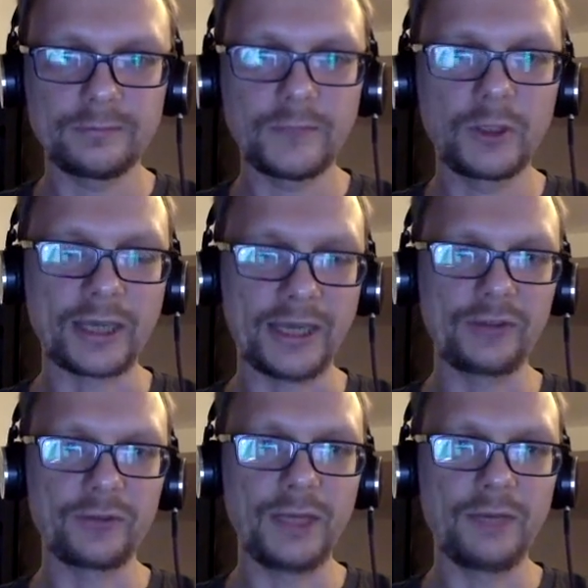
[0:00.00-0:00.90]
Okay,
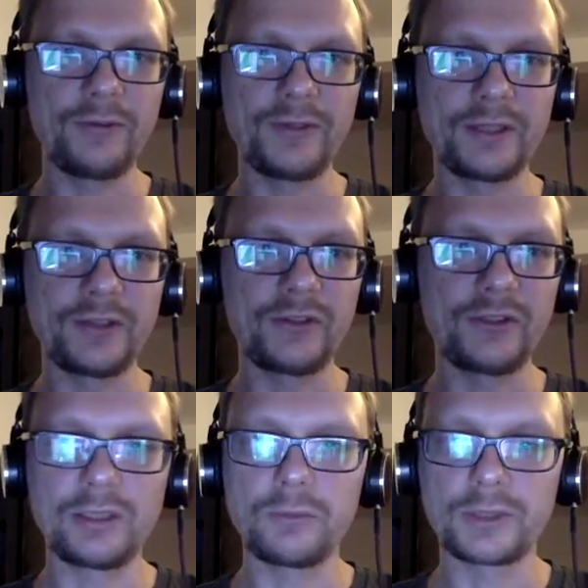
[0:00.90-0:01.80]
so everything is
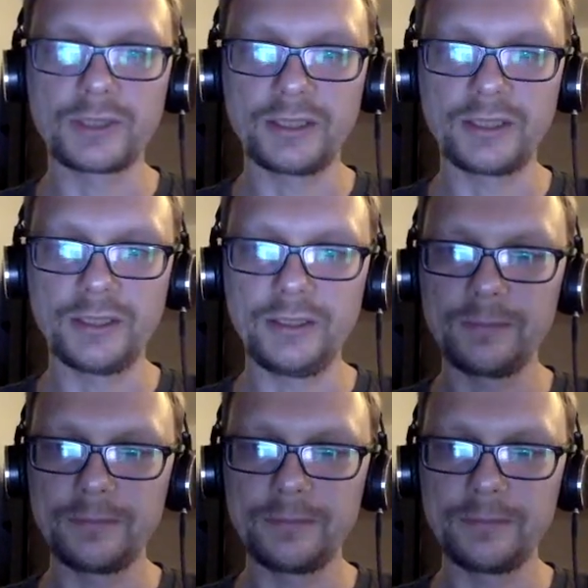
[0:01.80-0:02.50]
still working here.